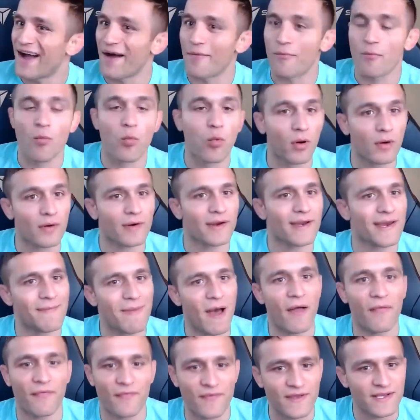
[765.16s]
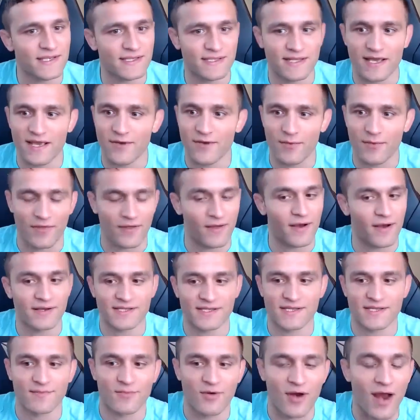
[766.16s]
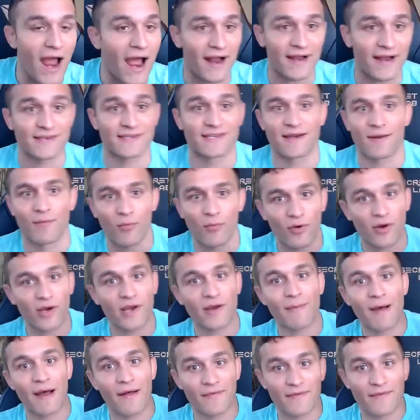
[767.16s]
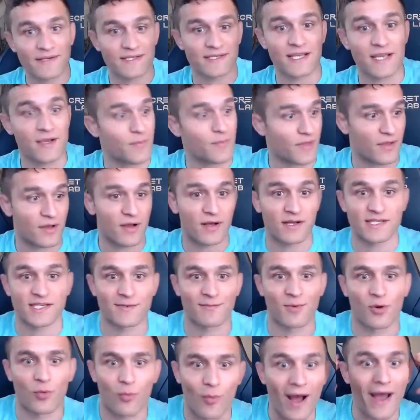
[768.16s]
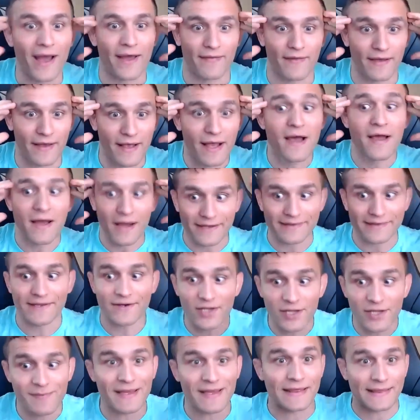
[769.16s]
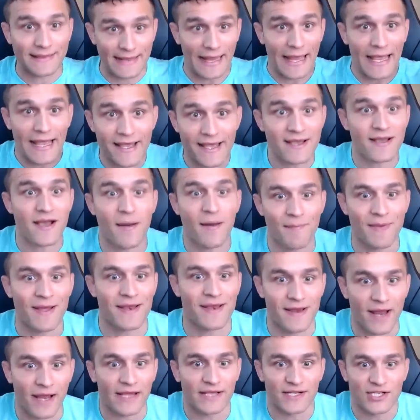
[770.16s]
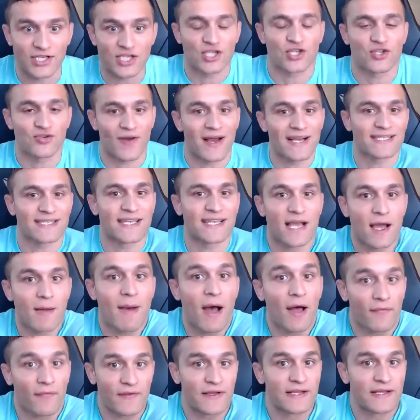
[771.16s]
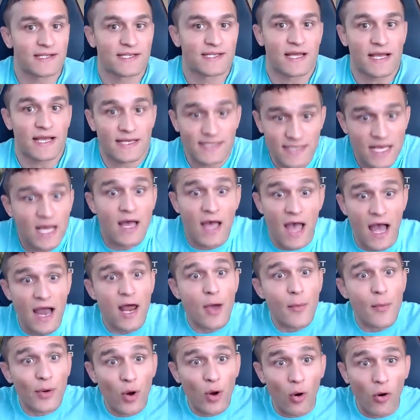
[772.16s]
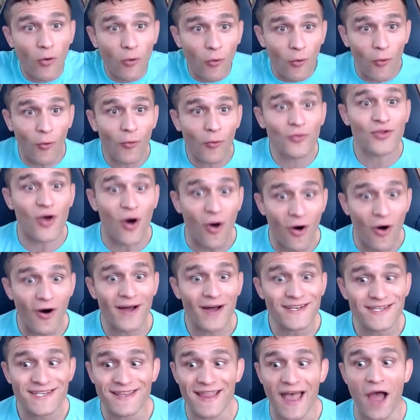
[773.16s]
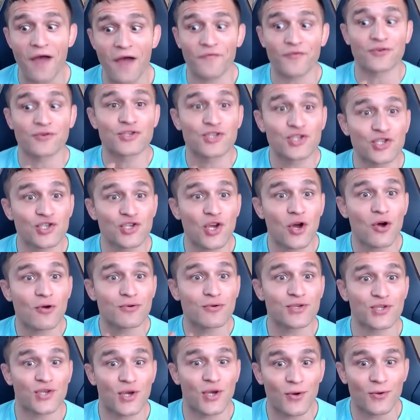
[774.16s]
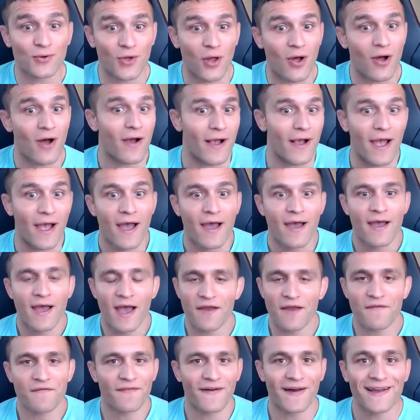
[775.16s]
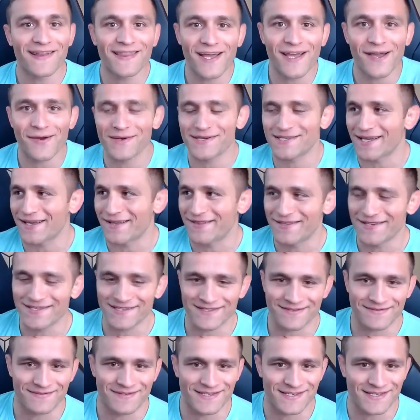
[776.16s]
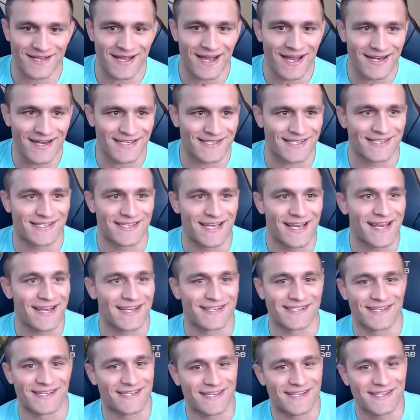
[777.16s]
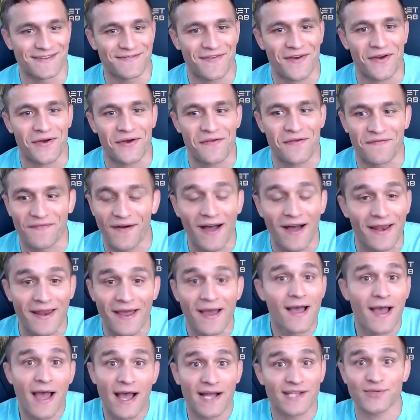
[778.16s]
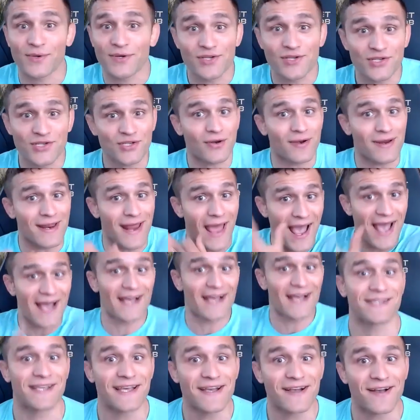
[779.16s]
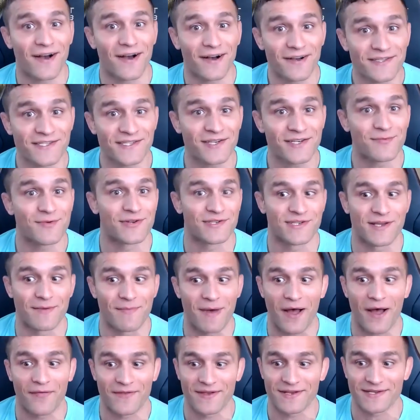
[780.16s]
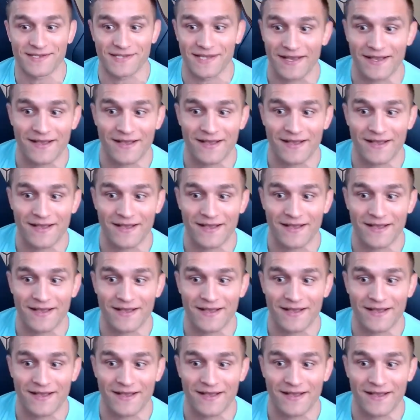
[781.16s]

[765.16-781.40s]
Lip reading: I'm worried about this thing with customer X and I'm worried about this thing with customer Y. And like, I'd literally be laying up at night stressing about these things. And I would hold on to that for so long. And finally, I was like, this kind of stinks. This isn't very fun. And so I just started asking customers about this.